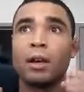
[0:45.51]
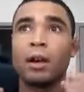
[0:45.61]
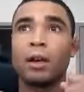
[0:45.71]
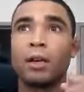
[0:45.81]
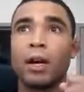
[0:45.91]

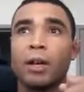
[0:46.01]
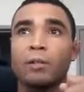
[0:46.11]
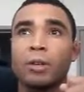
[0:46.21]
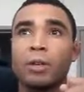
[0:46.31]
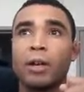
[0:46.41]
on
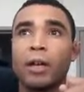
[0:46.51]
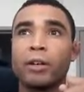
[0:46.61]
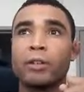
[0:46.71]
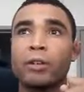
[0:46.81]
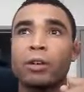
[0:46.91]
Conor
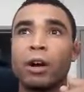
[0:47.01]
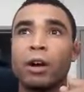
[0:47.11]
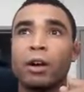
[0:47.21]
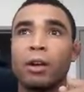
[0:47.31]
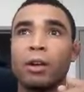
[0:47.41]
McGregor too
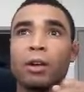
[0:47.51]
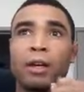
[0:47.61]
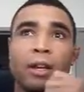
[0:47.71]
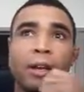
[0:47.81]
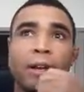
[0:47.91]
hard,
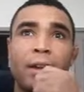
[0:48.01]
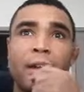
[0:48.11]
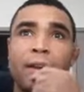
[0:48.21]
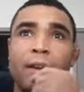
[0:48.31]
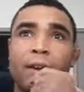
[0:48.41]

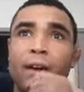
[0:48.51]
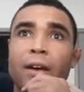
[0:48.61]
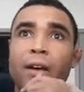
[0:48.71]
and